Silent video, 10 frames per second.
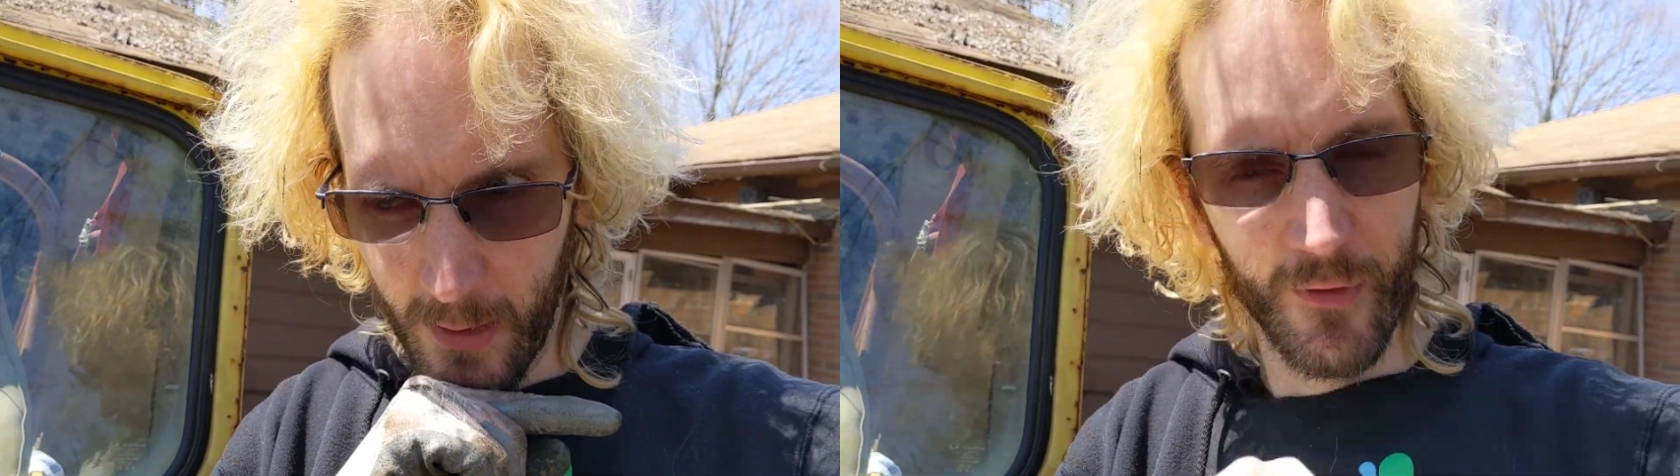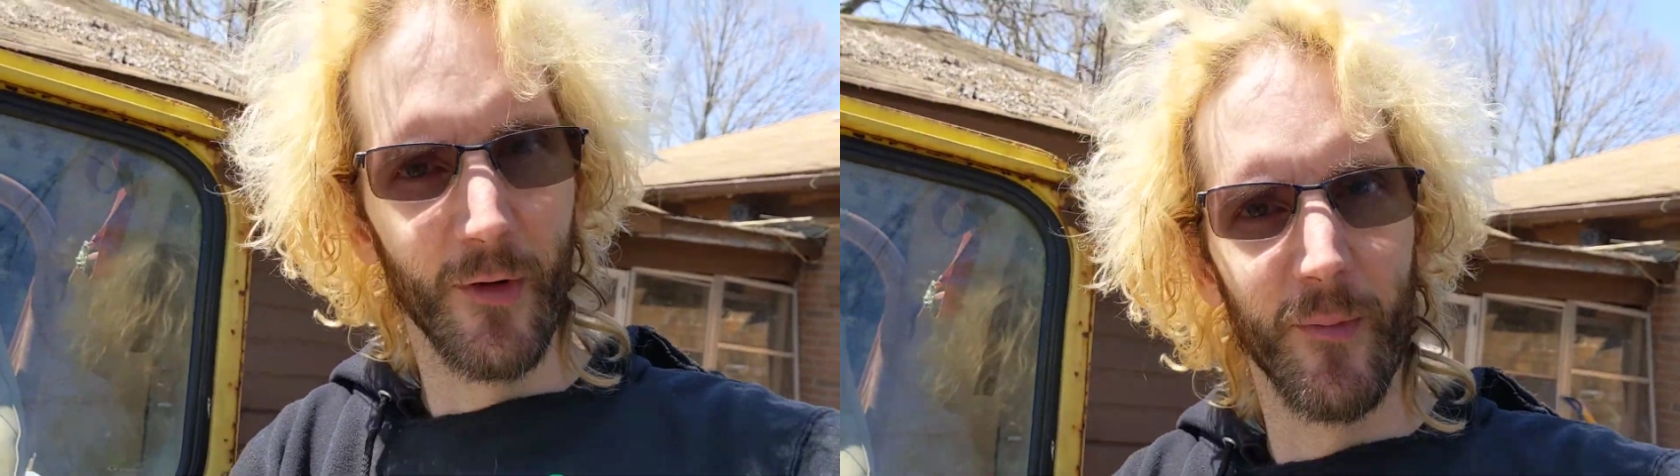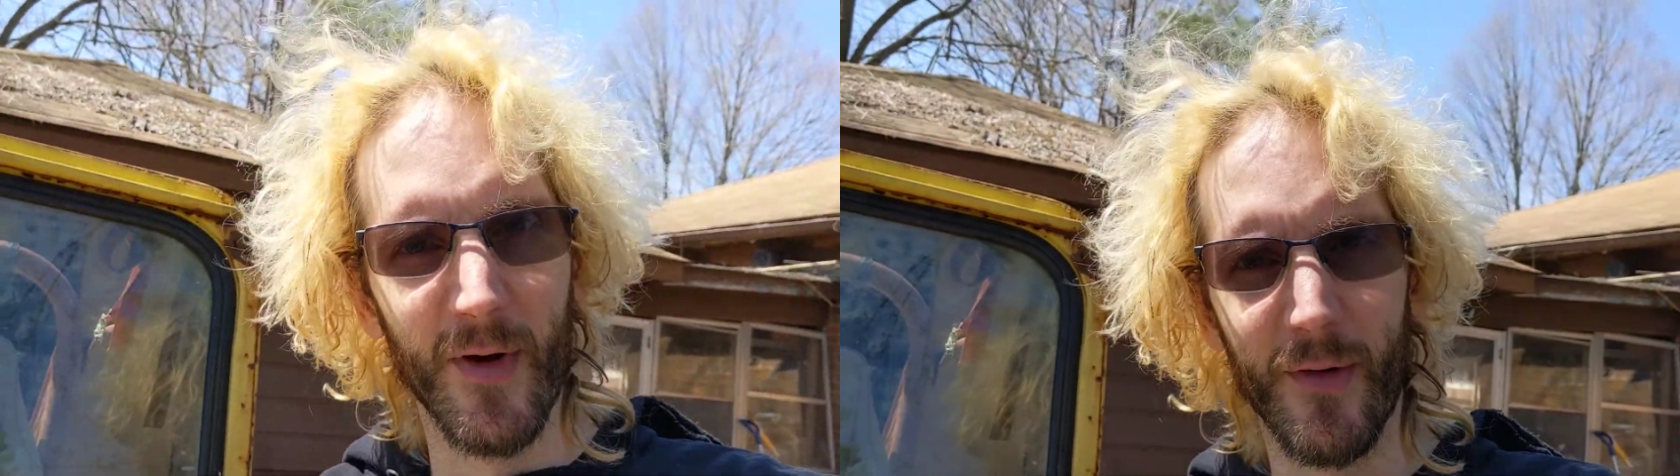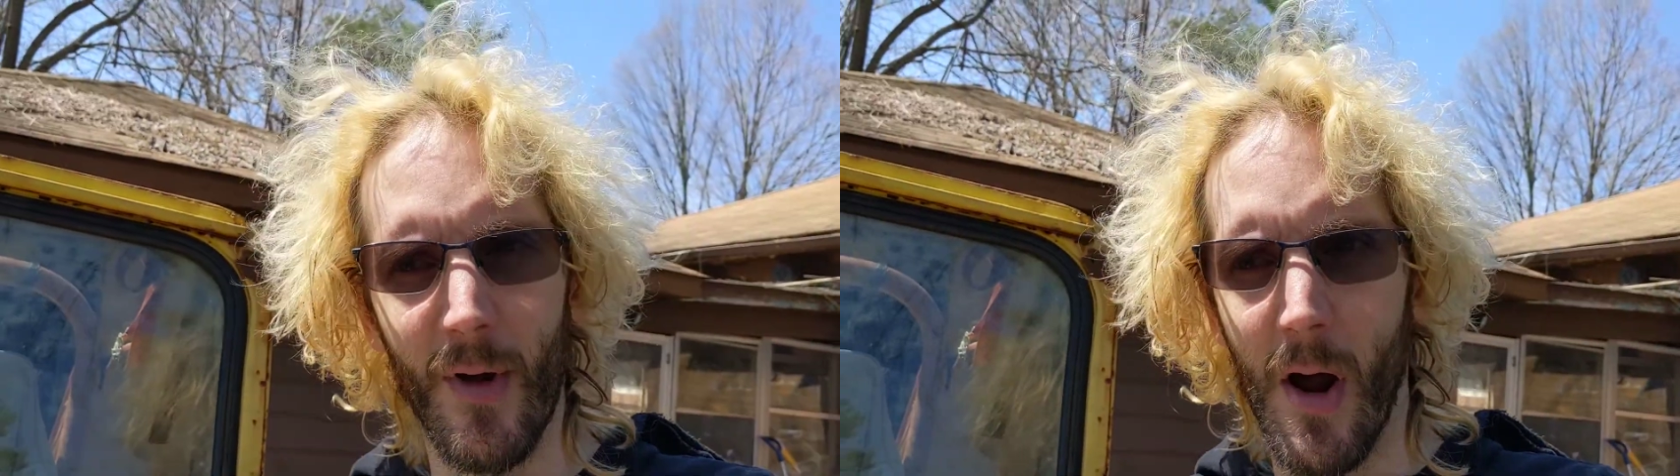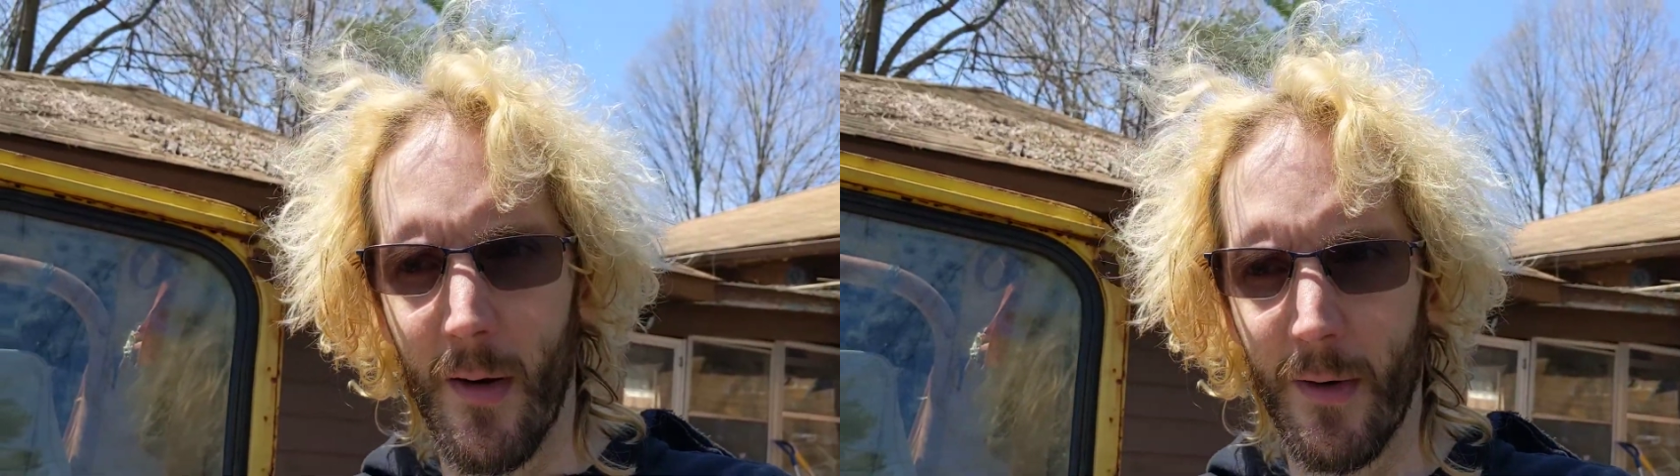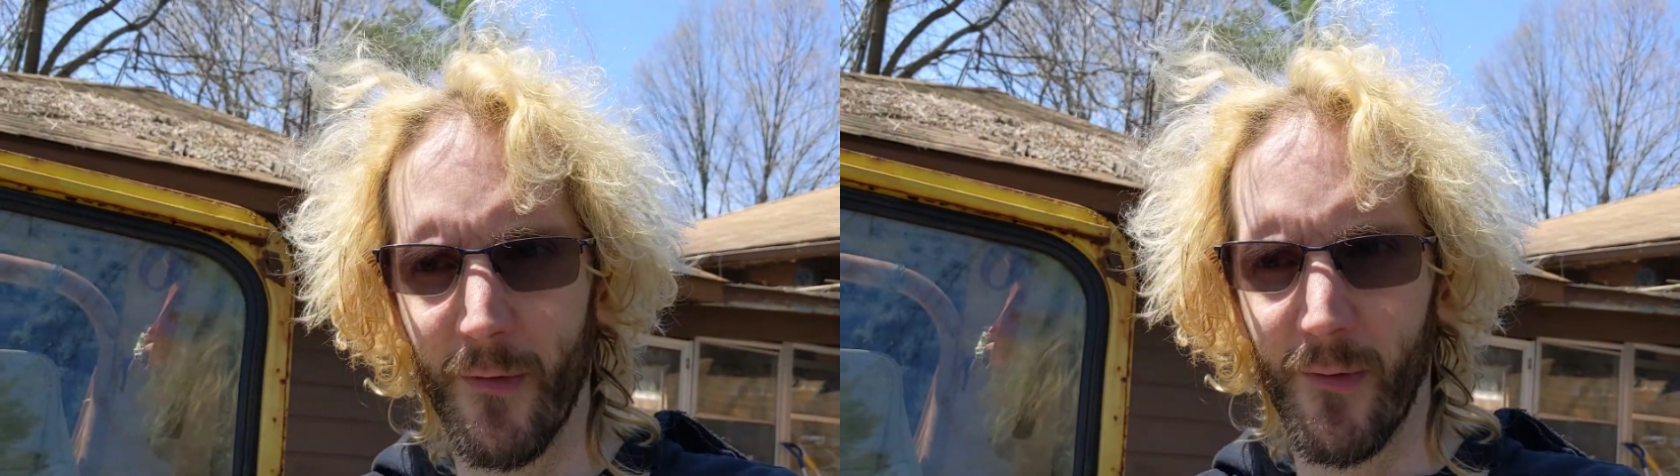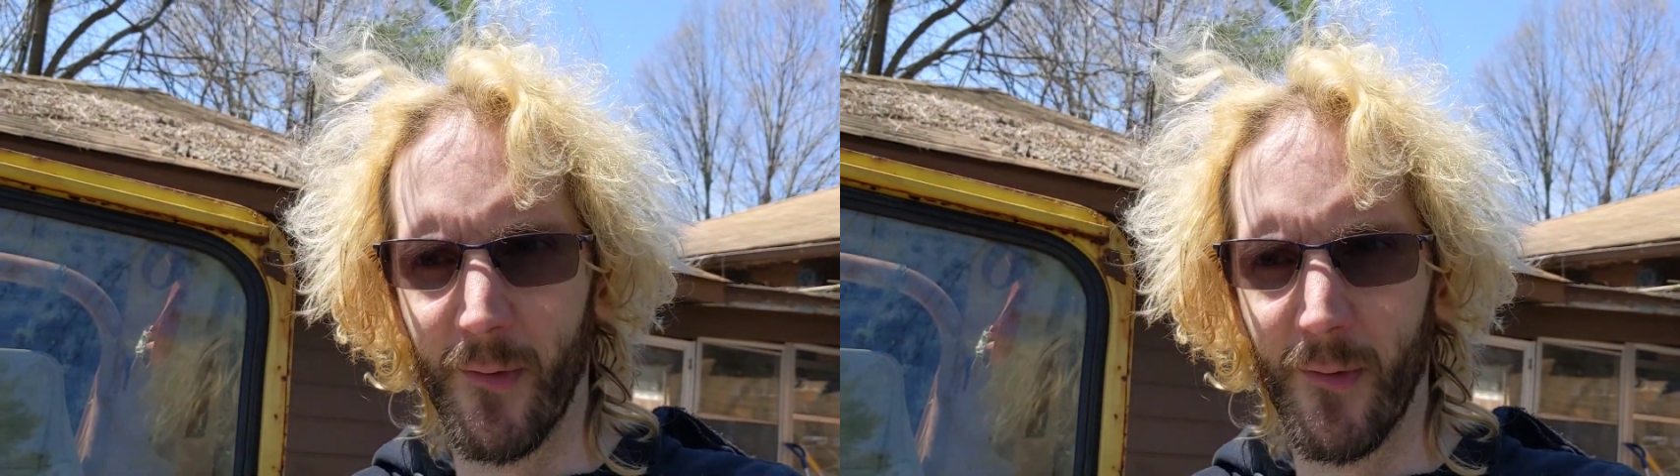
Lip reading: transmission harness,